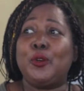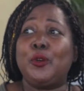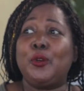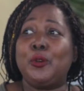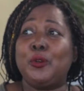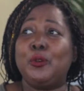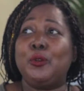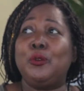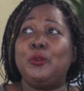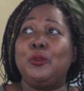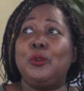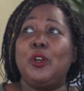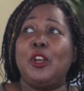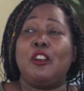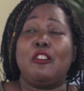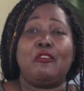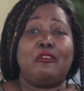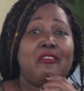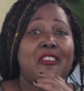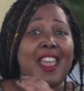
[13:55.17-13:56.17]
who
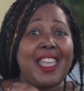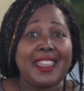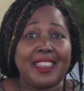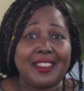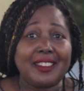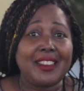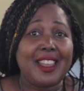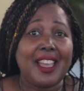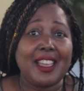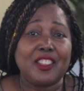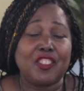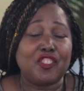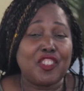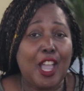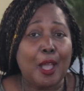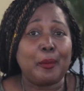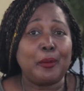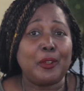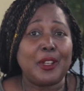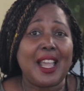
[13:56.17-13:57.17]
recognize
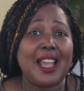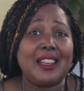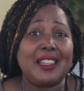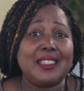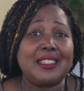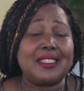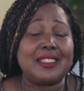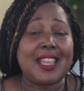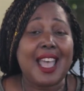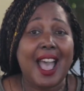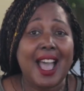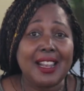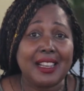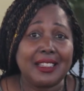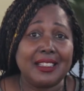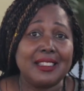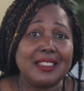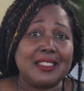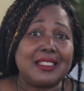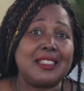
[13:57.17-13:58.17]
Jabulani's
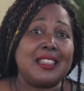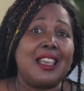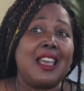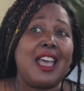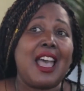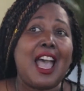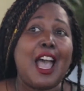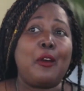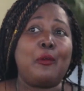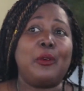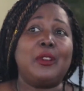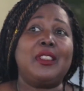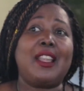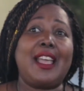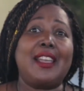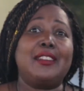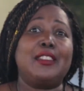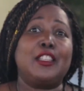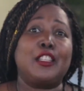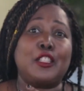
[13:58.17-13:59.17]
talent and would
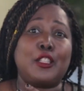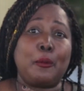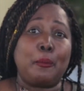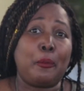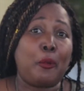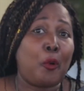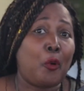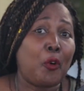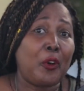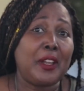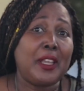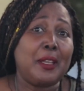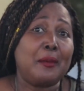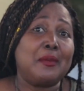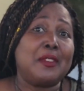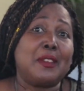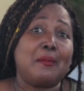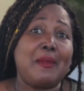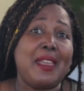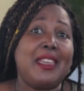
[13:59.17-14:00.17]
like to support him
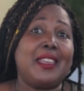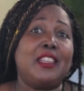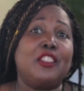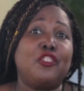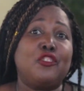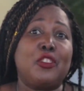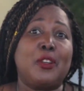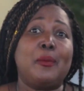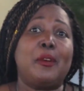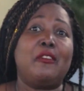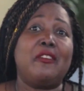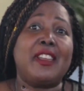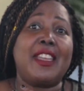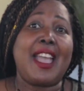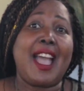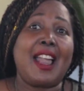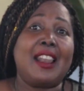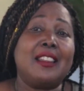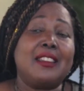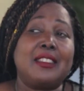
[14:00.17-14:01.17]
to make his dream a
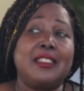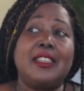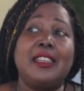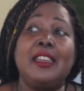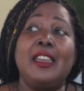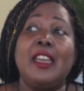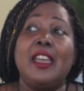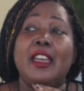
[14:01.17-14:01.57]
reality,